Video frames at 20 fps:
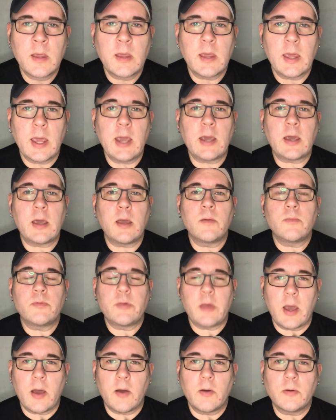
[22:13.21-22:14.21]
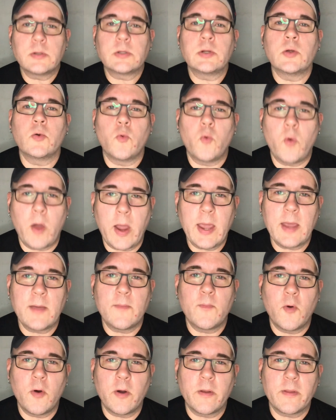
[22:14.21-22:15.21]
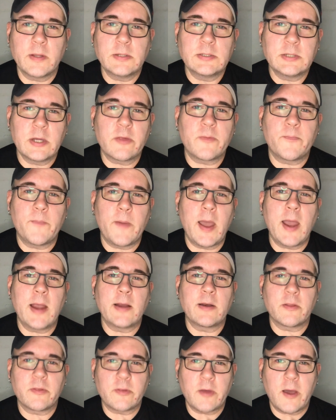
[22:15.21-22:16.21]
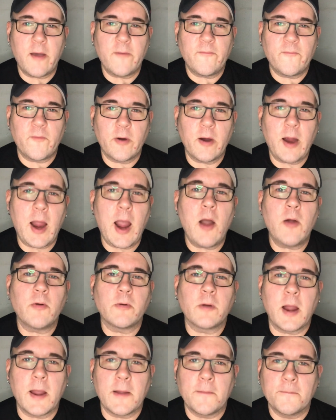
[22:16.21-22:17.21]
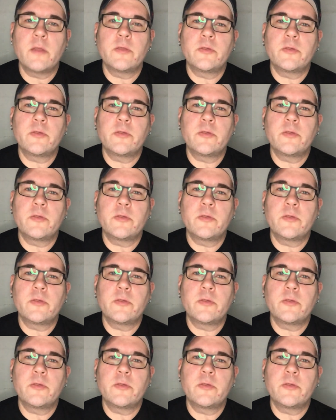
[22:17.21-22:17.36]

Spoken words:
it comes out to way more than just buying the software outright.